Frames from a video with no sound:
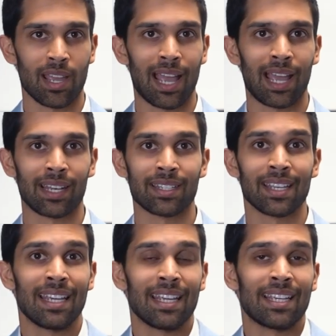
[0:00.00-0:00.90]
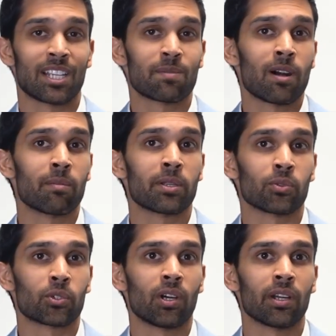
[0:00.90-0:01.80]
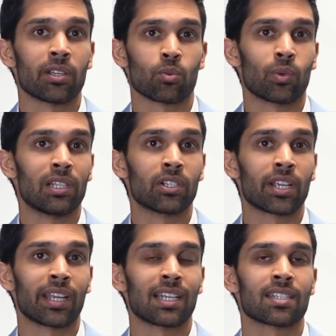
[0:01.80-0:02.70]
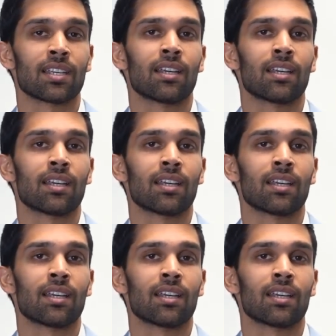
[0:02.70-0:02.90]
and in experimental trials we're looking at